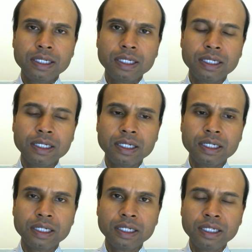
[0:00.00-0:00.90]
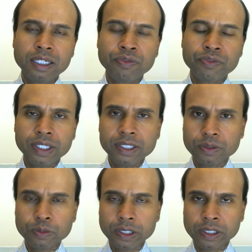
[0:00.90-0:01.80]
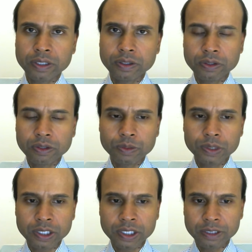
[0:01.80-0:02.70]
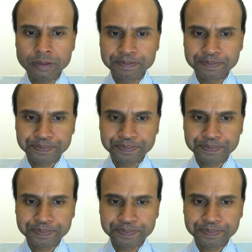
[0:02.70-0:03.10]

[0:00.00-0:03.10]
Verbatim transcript: uh, if things are working or not working.